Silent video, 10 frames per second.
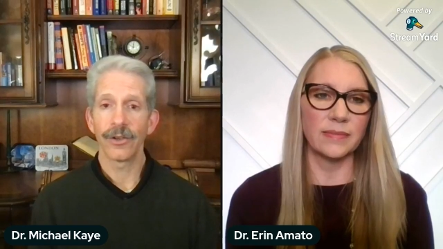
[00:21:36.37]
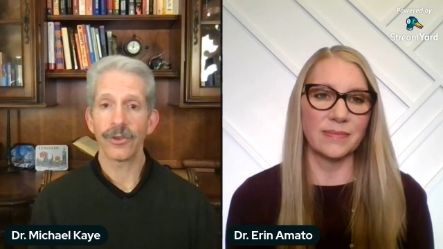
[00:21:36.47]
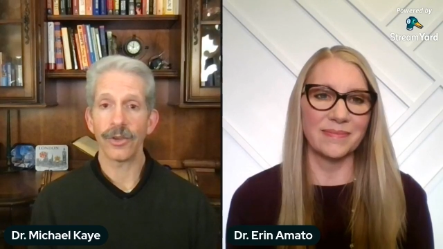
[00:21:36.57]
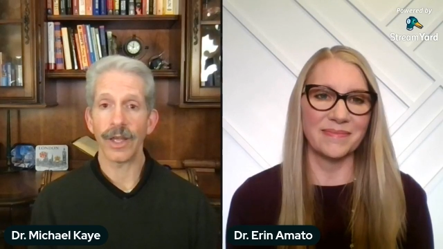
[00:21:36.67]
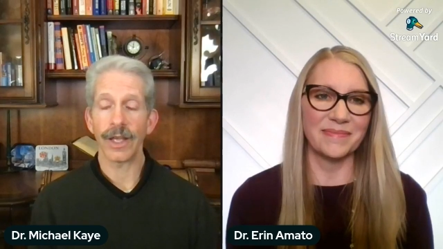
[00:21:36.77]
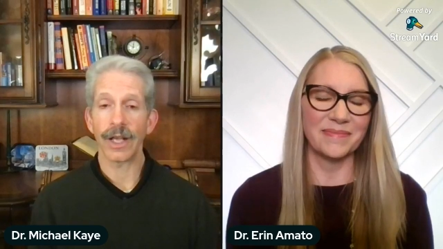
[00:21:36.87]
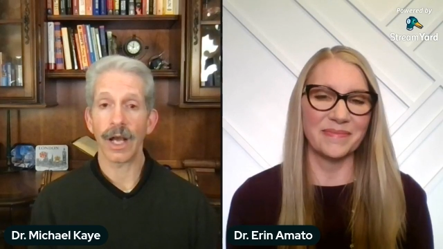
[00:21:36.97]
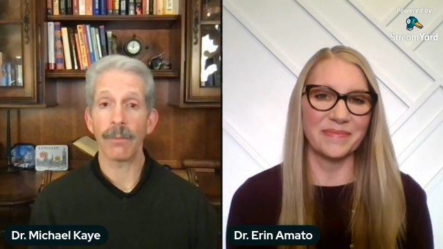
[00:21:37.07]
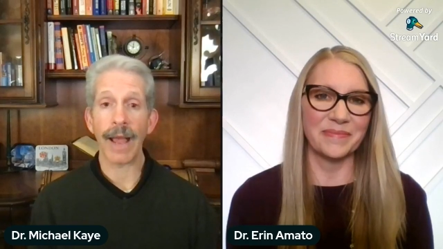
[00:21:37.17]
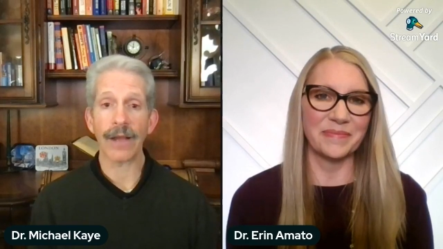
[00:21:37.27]
Speaker 1: to like,
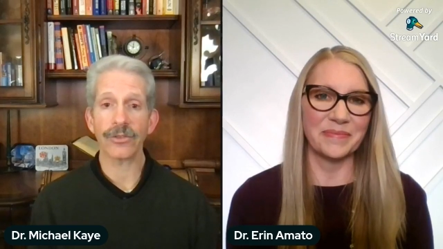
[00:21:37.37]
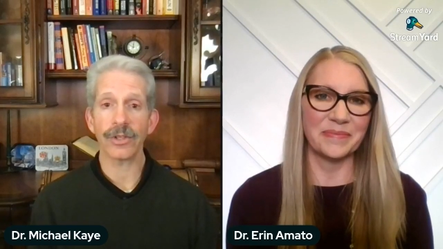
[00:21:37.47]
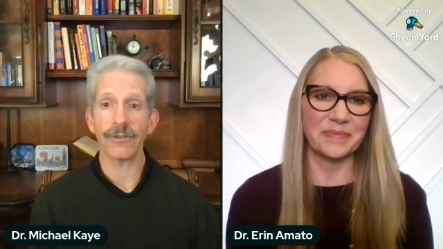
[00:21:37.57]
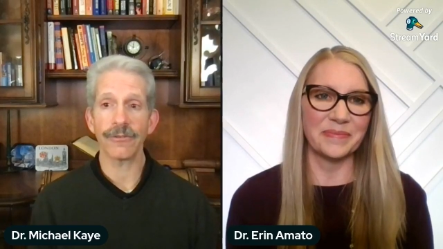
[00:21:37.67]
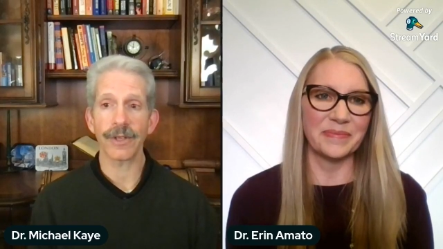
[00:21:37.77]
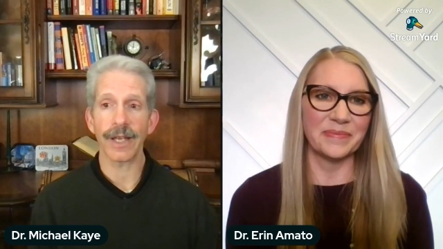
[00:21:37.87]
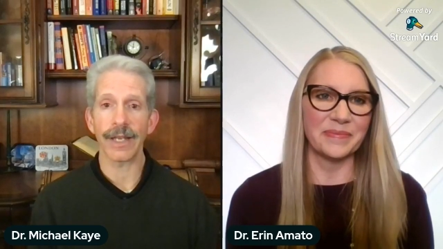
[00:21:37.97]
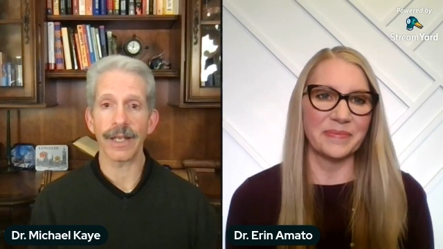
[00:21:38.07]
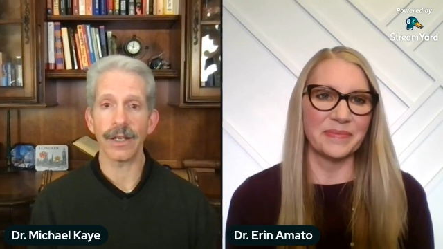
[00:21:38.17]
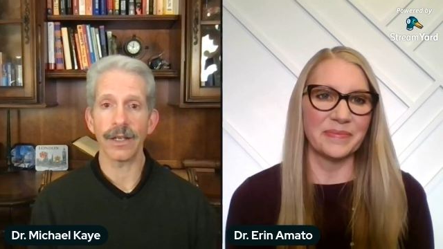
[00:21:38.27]
I'm actually
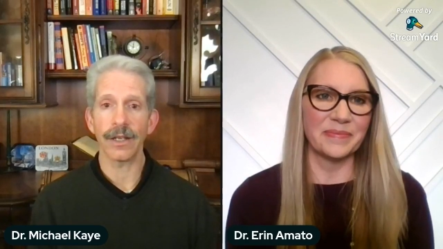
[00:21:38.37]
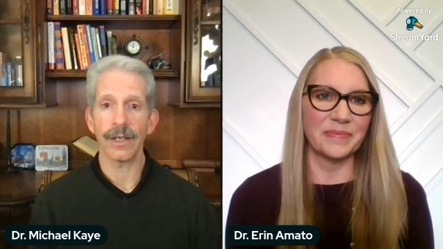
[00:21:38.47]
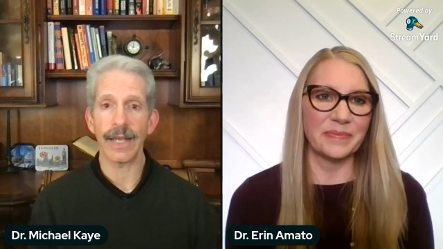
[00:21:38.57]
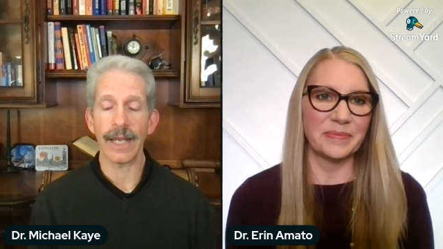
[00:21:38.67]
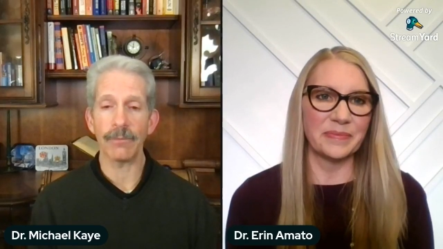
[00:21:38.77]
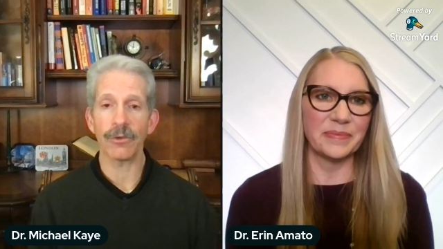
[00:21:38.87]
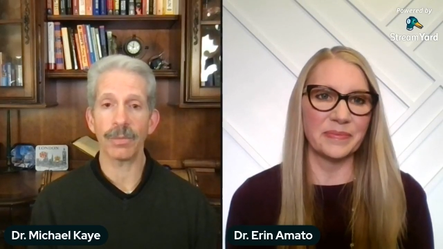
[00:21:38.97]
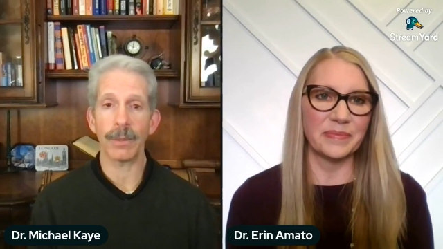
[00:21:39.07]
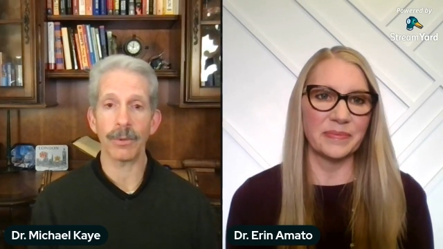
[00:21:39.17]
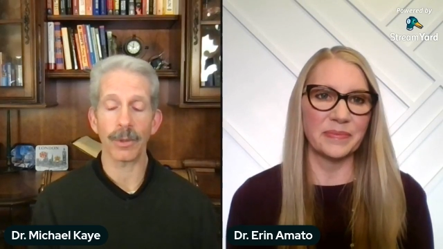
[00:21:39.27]
forgetting names of
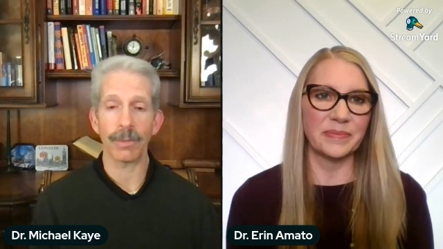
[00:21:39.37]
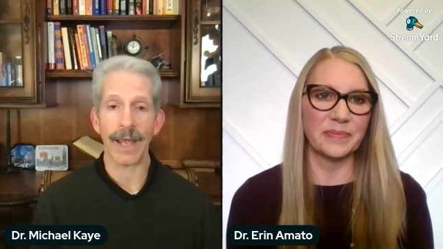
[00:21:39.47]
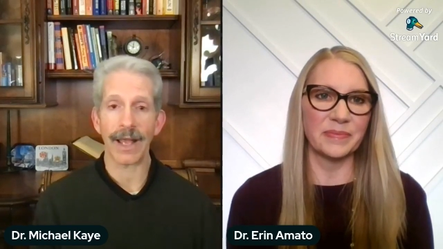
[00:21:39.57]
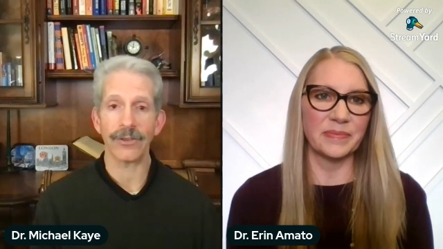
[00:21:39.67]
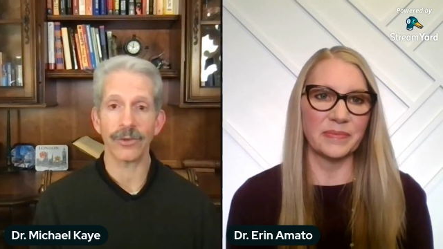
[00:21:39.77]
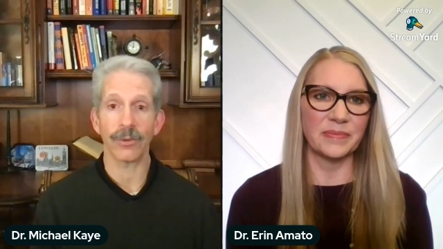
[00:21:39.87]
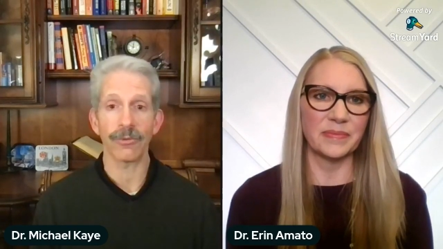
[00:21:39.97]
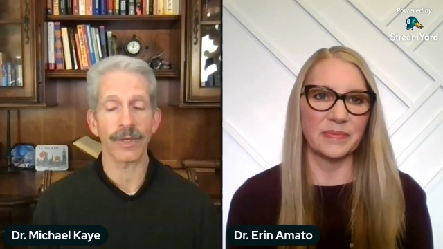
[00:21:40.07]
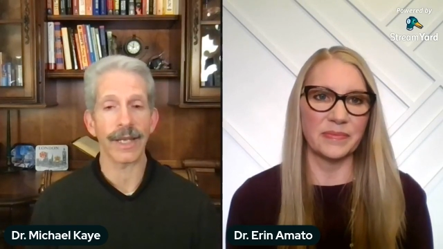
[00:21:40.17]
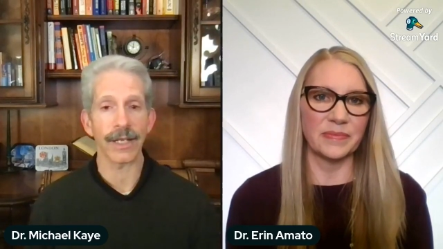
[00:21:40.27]
people in the past, or I'm
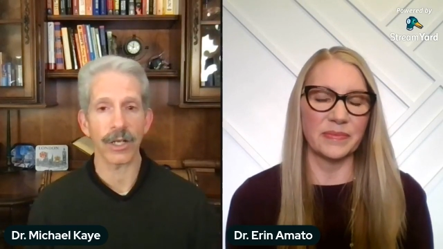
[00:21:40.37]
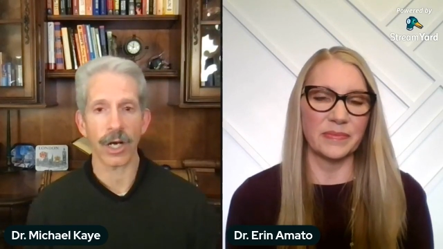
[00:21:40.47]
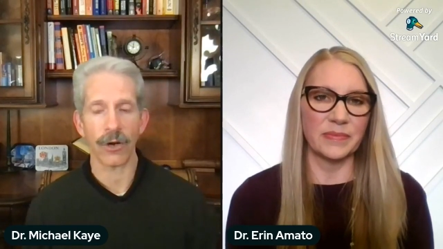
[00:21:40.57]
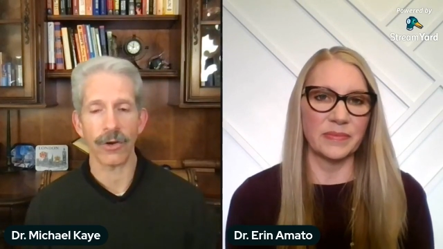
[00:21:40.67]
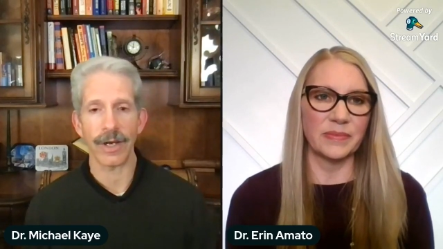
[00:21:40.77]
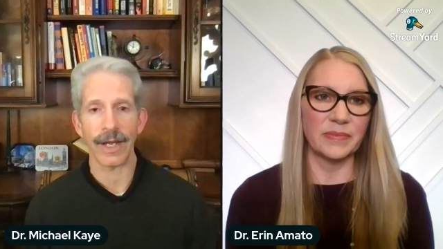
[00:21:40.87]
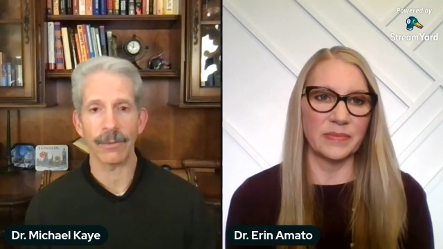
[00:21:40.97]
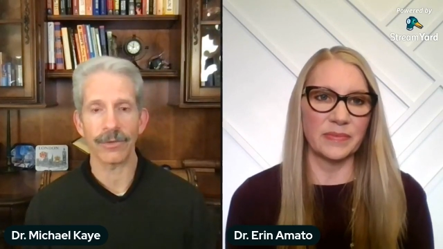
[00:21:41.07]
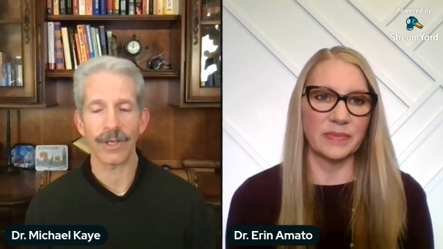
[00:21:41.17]
forgetting current names.